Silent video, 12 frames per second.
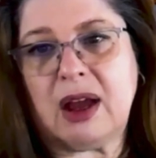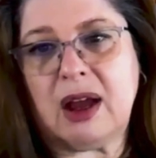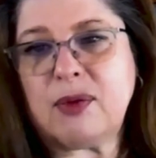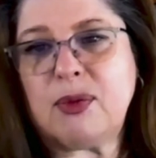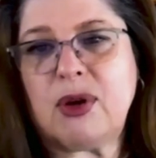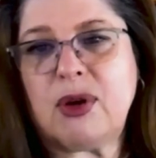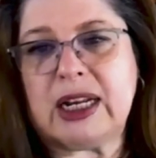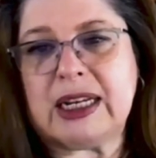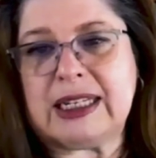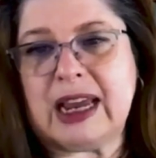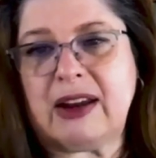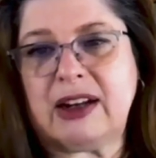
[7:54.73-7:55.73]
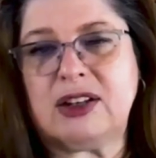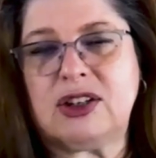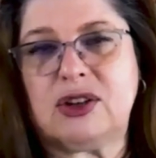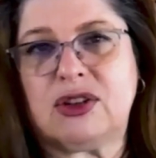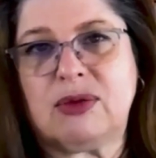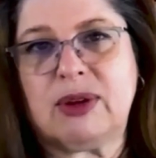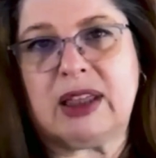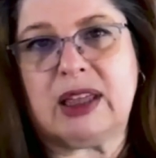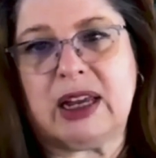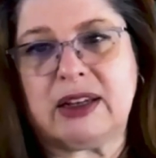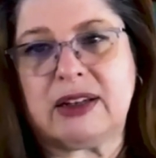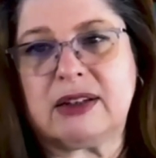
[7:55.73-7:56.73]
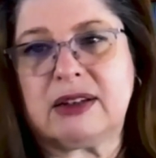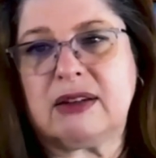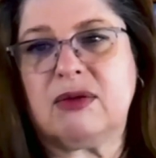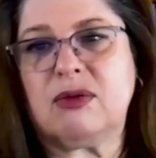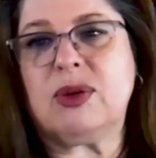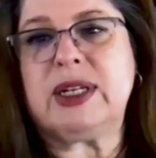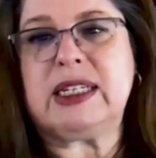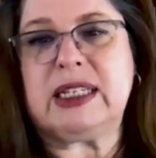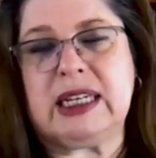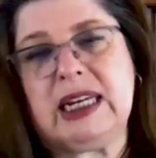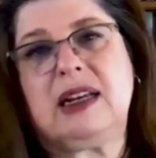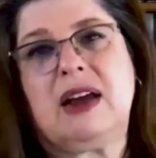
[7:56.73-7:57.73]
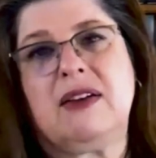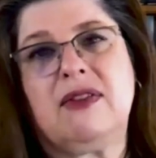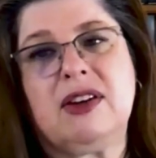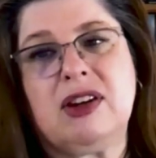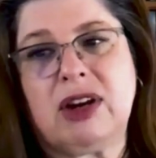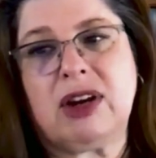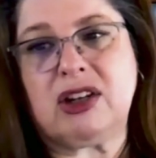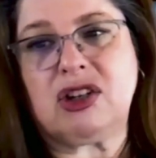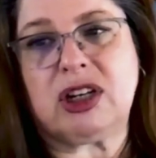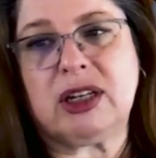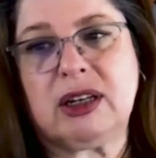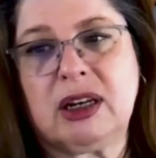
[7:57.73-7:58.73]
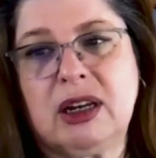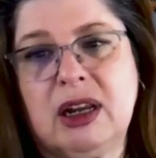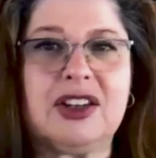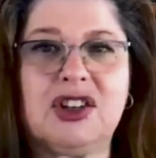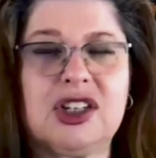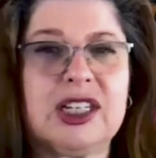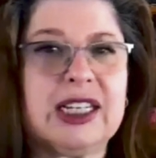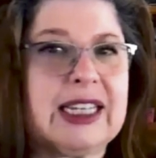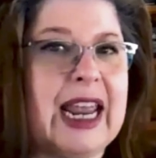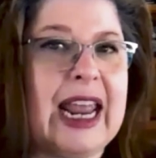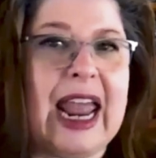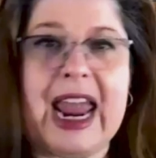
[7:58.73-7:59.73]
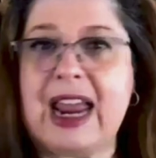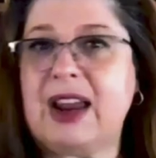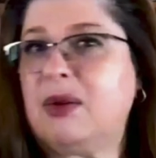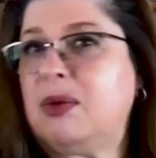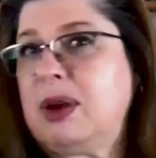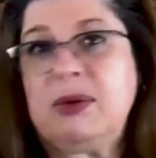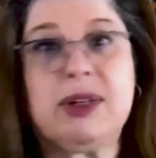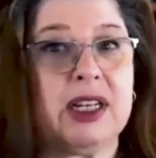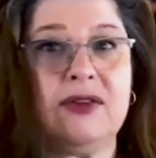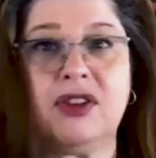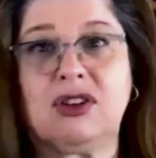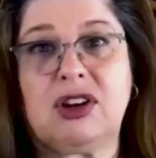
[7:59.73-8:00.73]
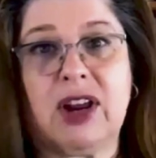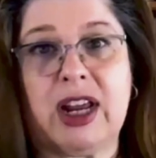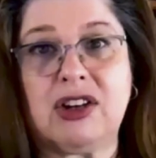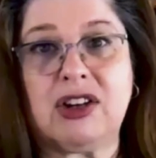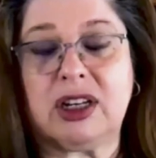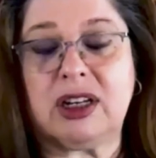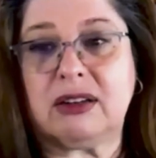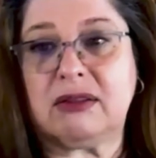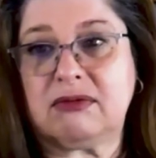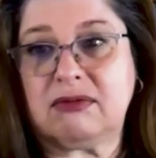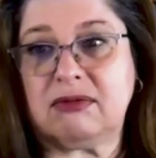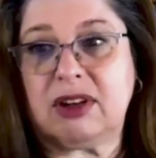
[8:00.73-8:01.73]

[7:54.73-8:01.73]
Kind of broken it down into 3 things. Receipt of the donation. This is just to say, hey, we received your donation.